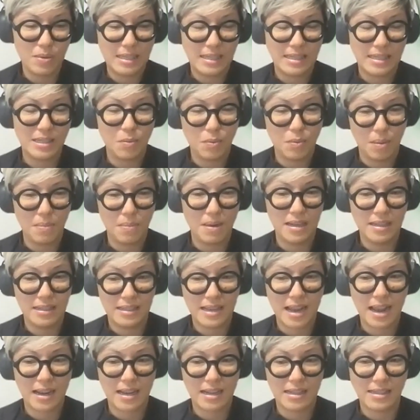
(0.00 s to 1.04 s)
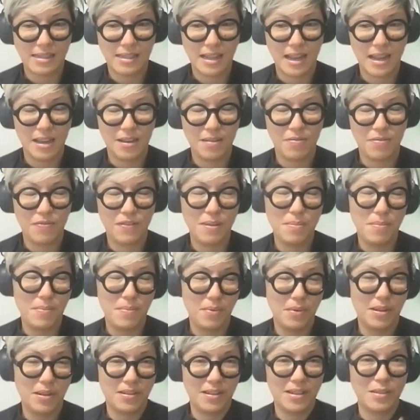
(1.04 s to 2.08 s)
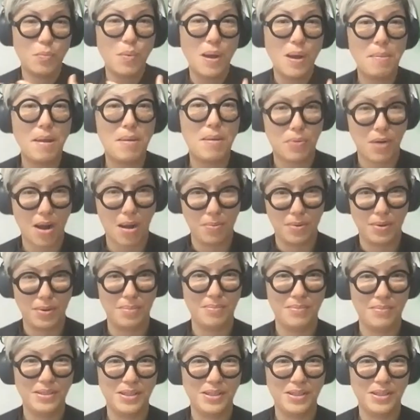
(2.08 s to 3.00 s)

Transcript: we see women in tech as a, fem- a women problem.